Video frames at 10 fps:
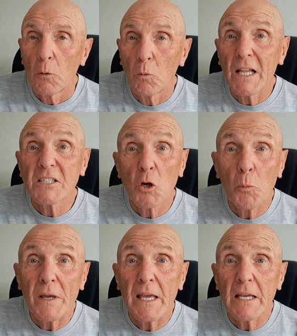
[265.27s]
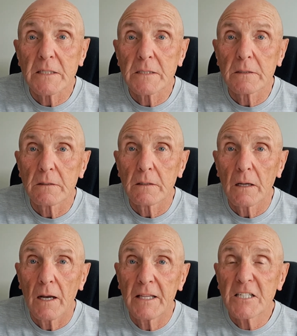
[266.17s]
Well, let's hope he is,
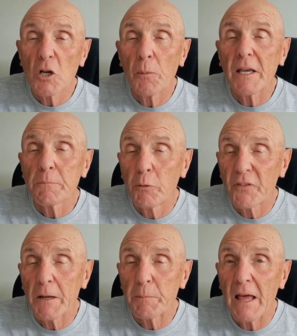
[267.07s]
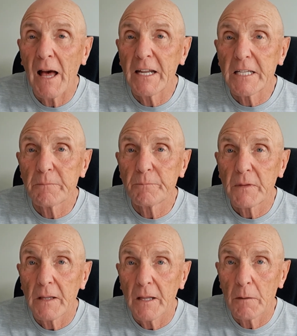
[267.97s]
and let's hope he can put that behind him
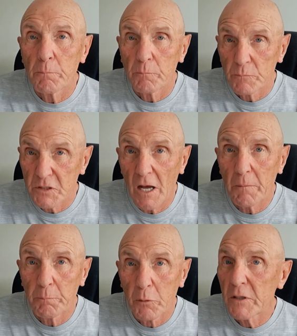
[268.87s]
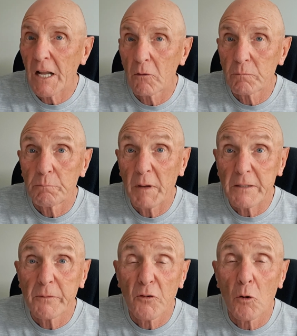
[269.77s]
and start putting out
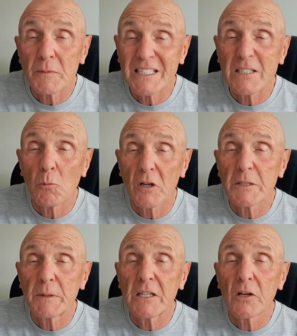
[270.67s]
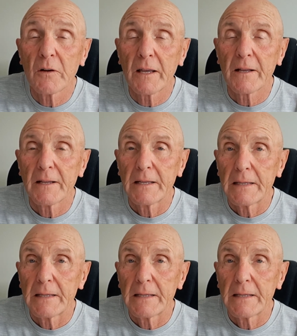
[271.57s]
better performances than what he's been doing.